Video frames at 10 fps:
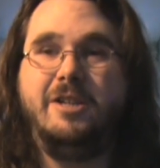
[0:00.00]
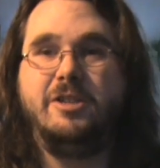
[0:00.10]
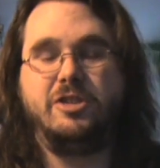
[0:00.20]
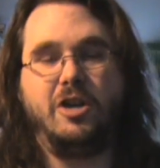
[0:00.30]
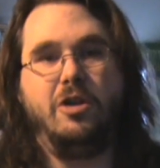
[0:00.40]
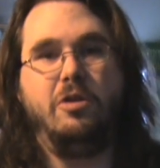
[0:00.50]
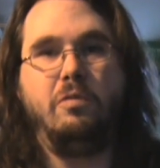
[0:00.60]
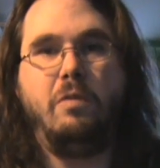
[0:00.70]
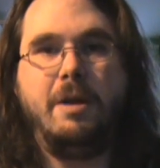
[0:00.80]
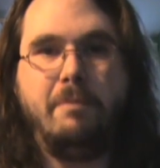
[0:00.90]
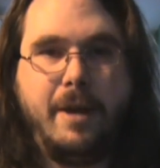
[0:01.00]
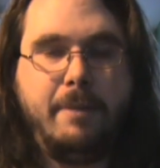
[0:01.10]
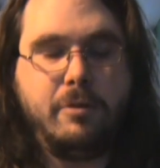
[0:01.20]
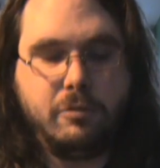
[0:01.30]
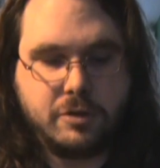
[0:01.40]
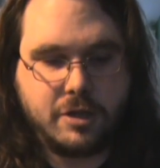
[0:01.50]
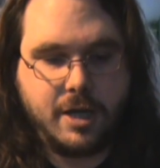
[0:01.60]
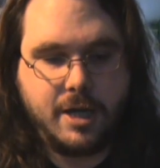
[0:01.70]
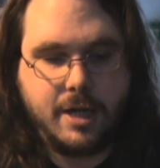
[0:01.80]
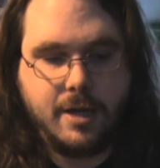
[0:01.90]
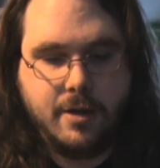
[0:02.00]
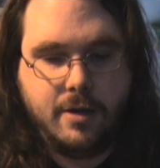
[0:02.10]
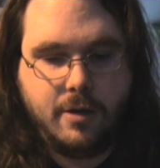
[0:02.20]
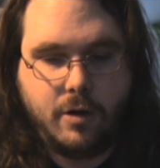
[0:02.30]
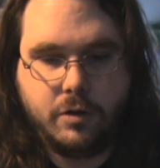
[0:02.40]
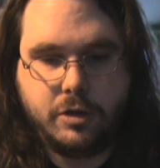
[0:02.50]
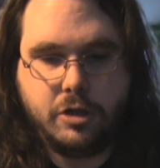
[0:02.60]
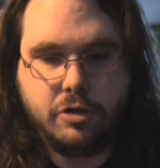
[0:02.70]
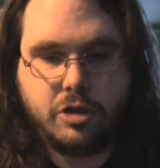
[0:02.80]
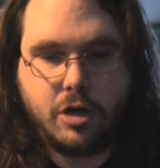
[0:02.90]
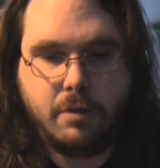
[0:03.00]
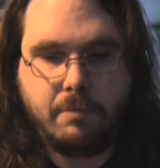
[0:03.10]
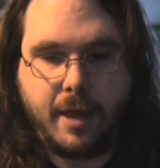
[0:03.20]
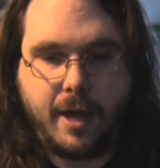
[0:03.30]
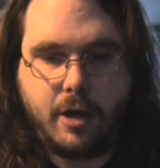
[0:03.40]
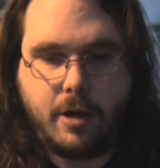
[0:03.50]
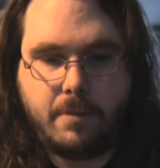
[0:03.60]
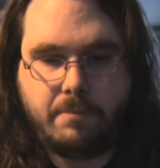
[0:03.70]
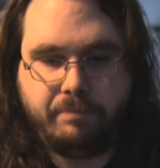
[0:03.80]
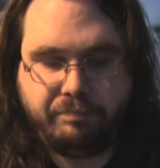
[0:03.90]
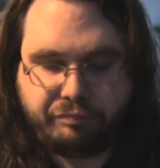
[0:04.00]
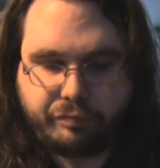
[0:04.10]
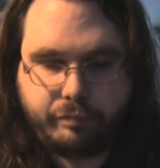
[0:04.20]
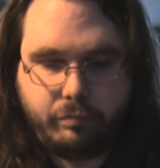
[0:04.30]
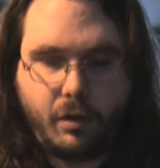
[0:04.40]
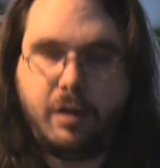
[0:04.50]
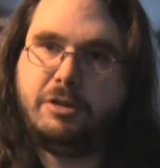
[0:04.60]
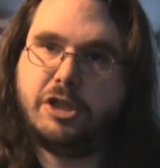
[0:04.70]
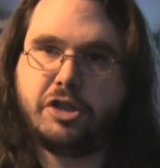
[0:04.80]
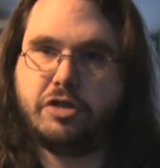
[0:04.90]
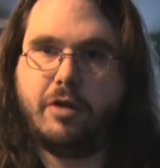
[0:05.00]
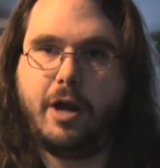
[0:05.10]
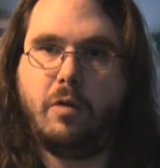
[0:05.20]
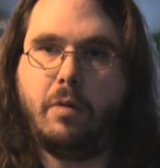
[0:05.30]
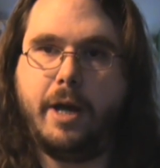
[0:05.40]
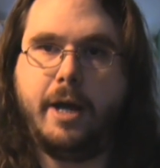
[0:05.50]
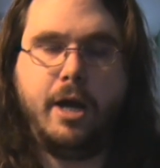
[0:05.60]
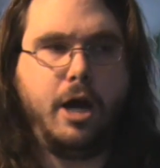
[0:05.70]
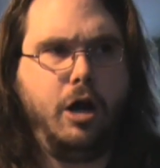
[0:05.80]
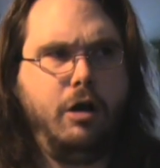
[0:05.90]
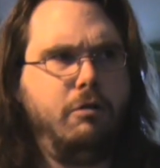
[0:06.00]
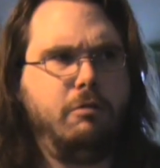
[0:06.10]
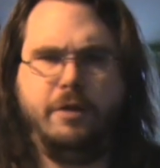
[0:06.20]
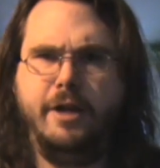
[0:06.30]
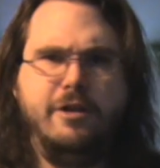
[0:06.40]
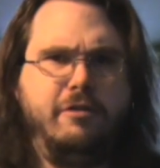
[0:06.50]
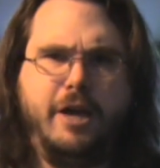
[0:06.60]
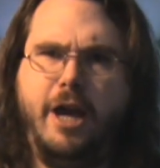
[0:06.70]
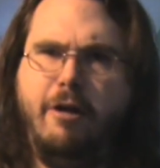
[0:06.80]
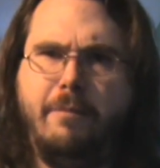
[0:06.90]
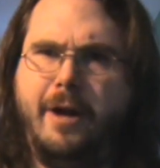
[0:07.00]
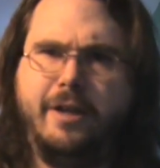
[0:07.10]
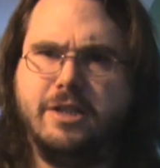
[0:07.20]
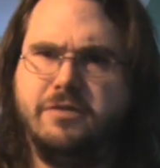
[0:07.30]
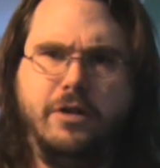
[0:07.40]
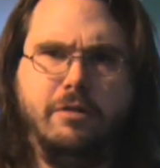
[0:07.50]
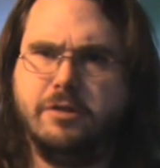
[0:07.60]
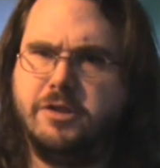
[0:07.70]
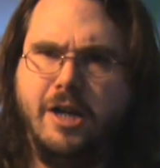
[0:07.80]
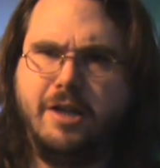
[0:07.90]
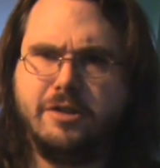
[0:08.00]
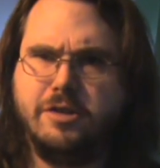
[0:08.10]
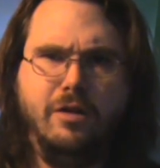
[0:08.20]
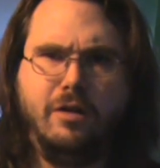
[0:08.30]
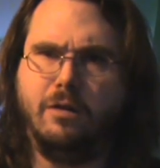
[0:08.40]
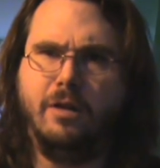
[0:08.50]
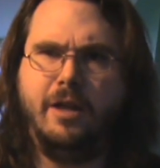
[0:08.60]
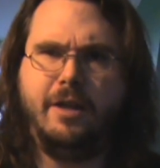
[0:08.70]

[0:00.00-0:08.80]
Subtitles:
So when people say on YouTube that just straight away, oh, they don't care about us viewers, not at all.